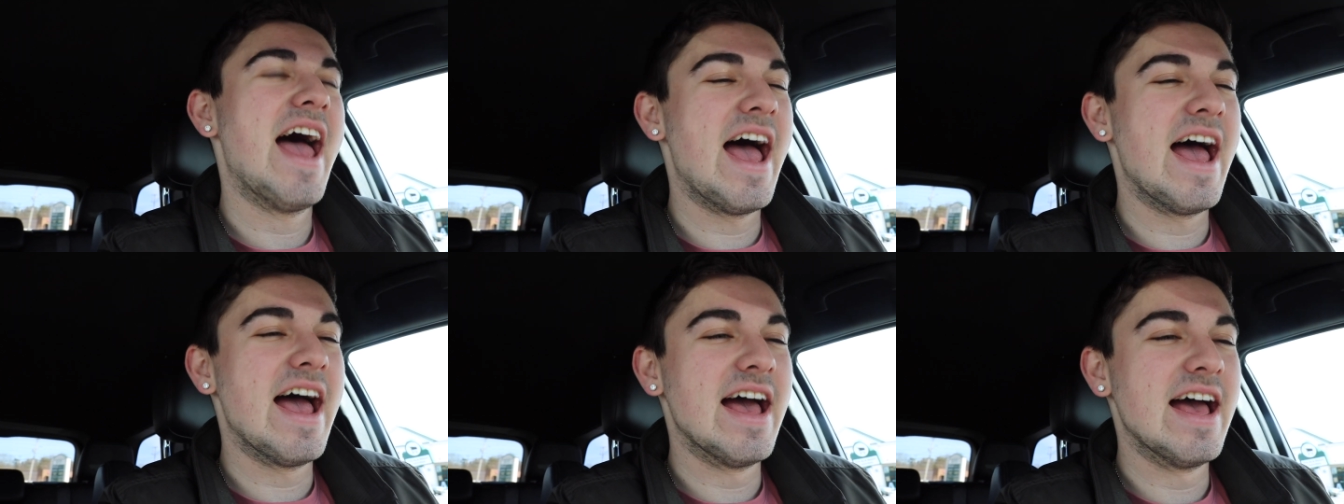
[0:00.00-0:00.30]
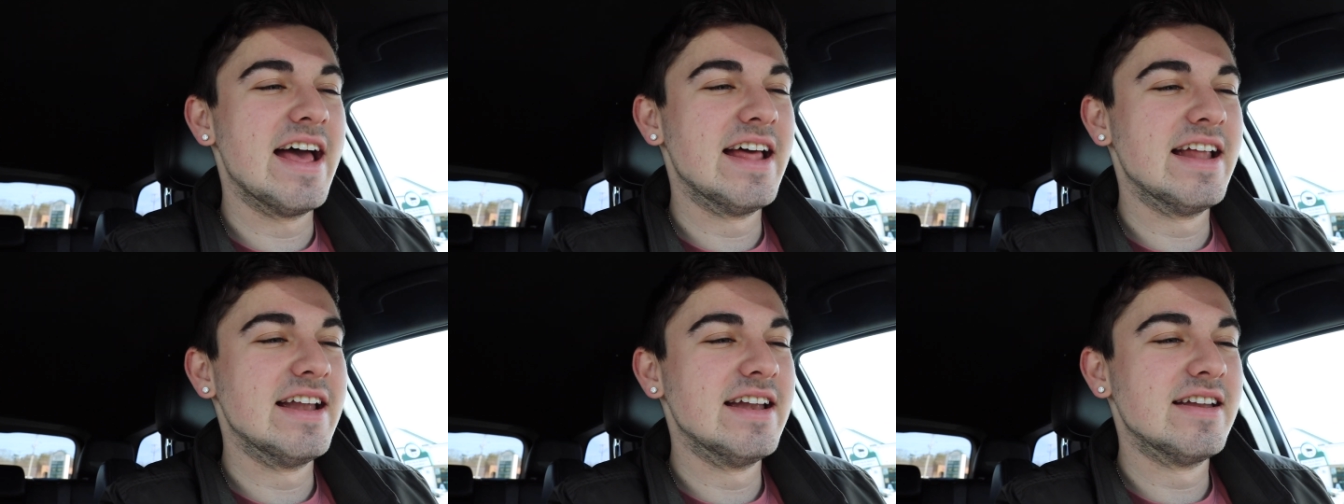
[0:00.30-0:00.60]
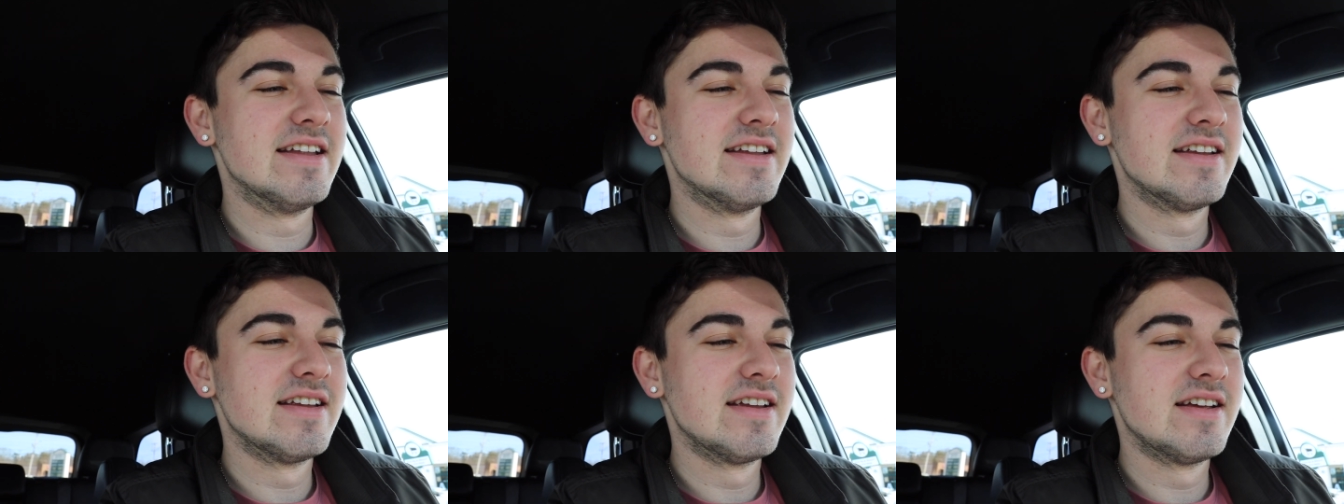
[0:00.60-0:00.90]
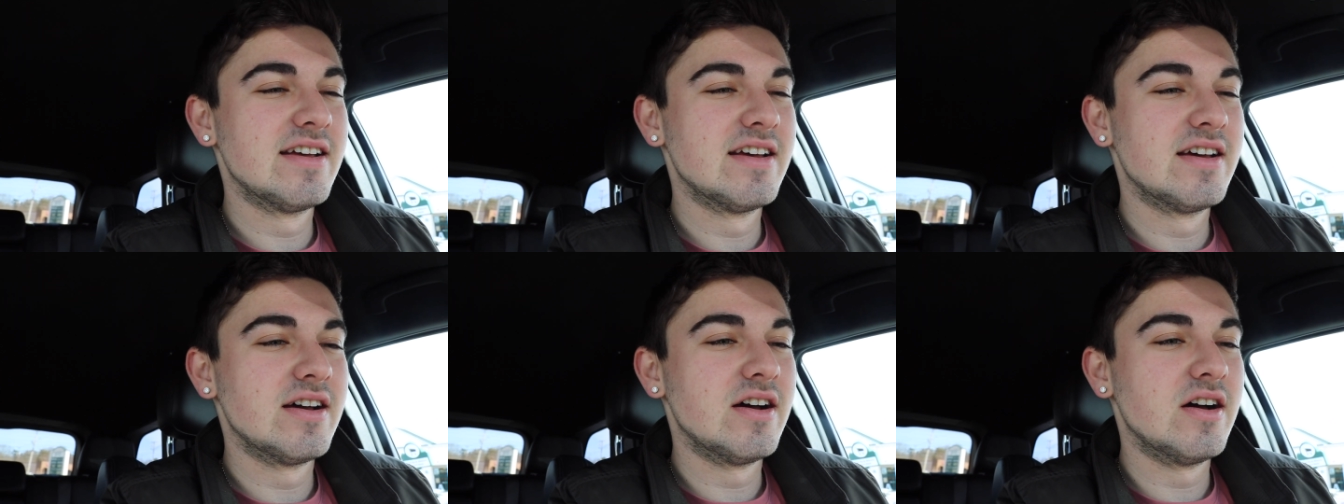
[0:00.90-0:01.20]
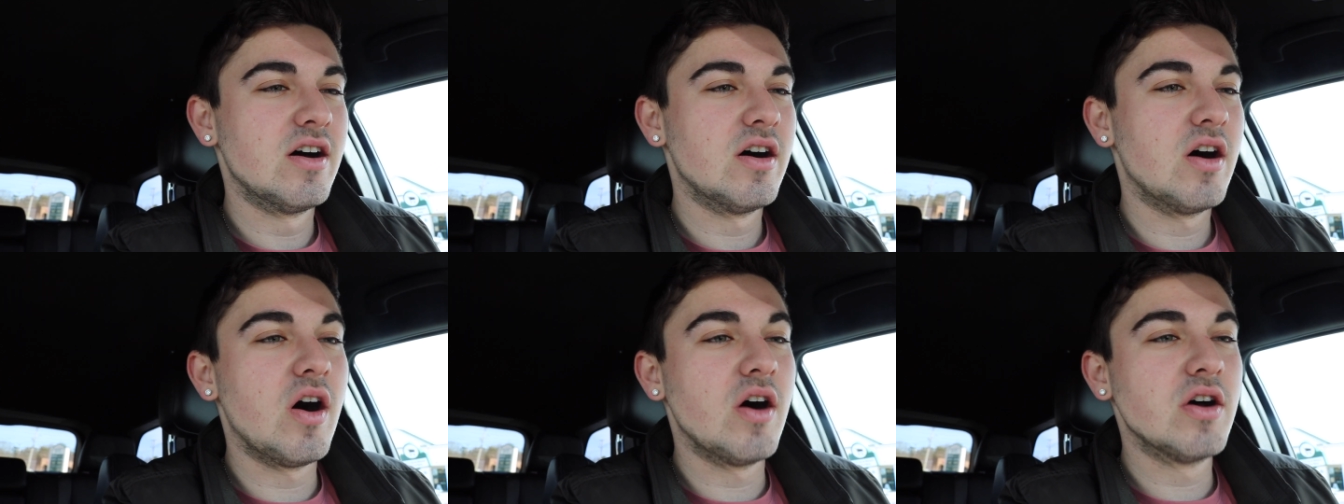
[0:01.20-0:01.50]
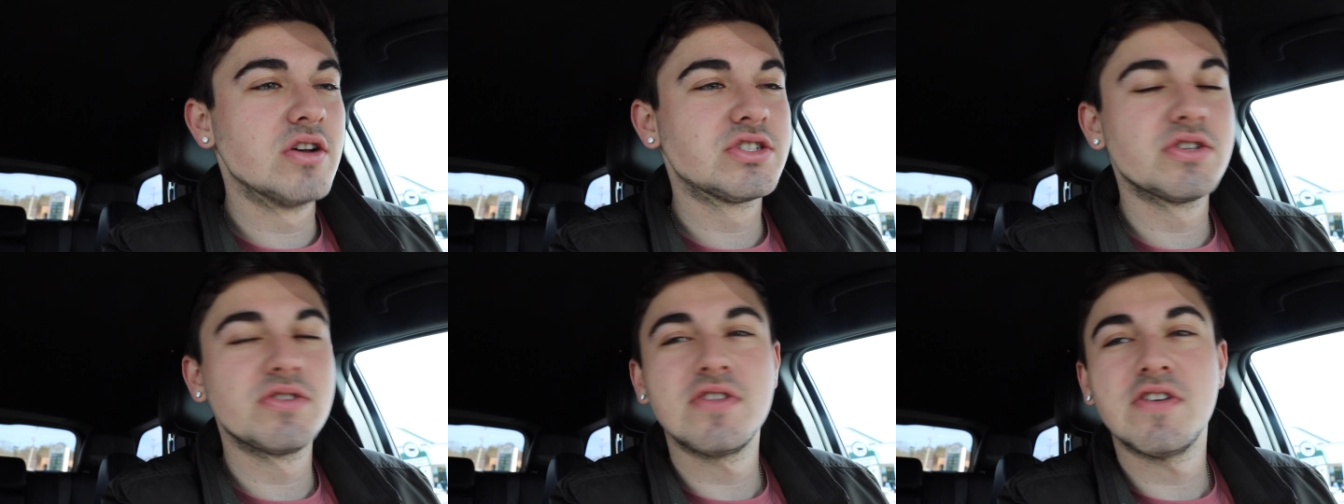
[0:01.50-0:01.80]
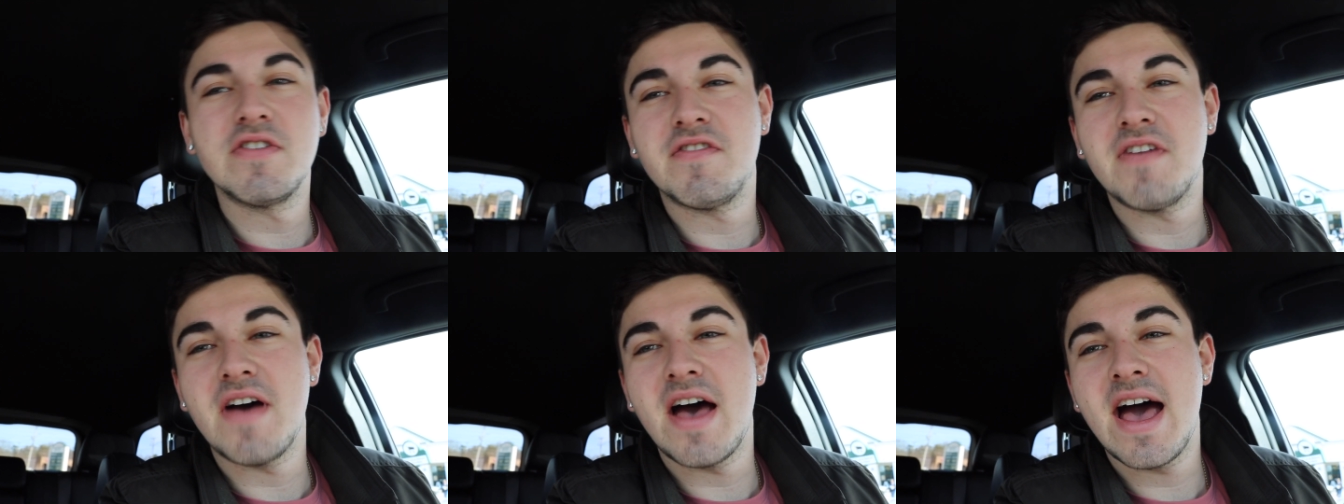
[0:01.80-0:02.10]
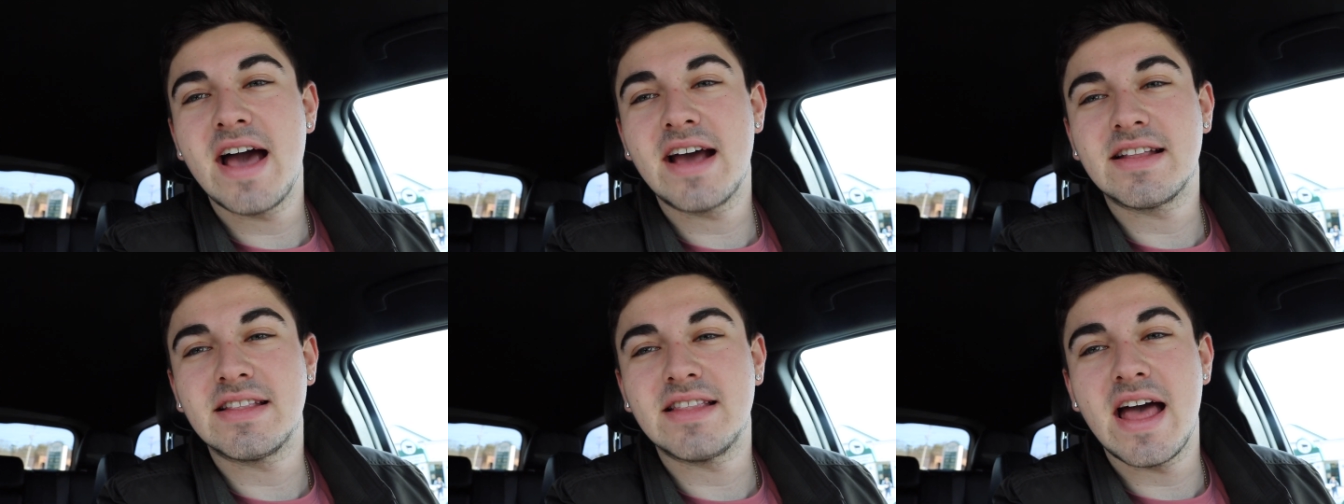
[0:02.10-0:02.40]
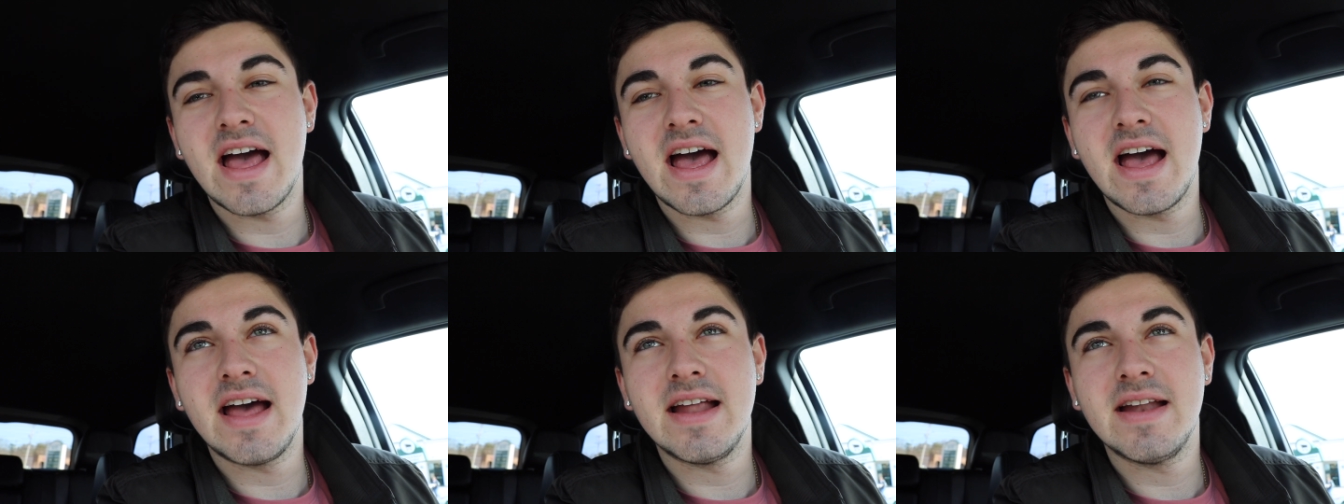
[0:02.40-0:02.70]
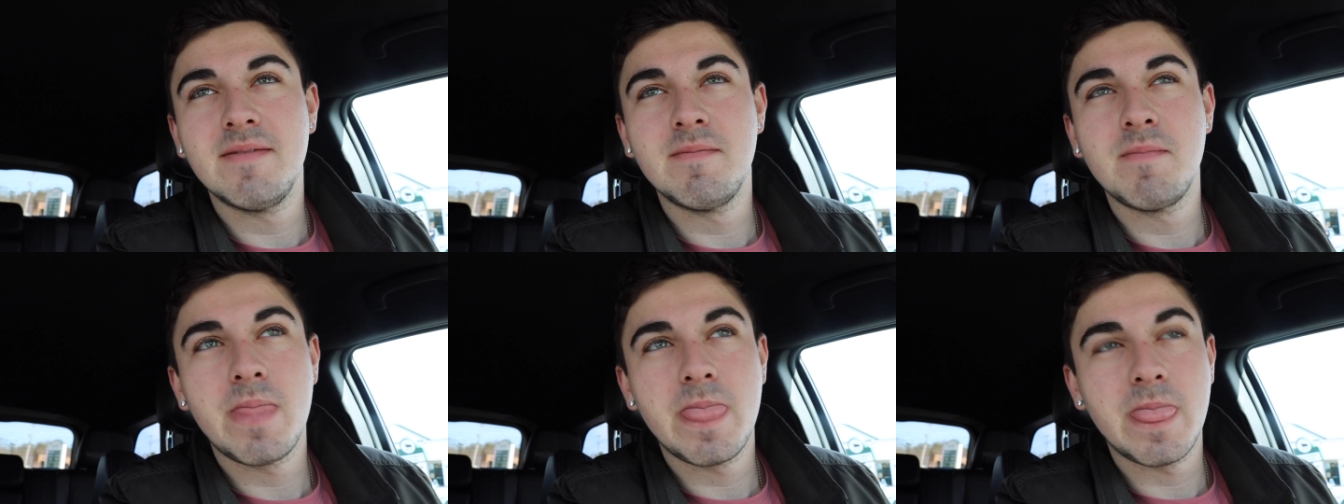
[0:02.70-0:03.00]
And also the fact that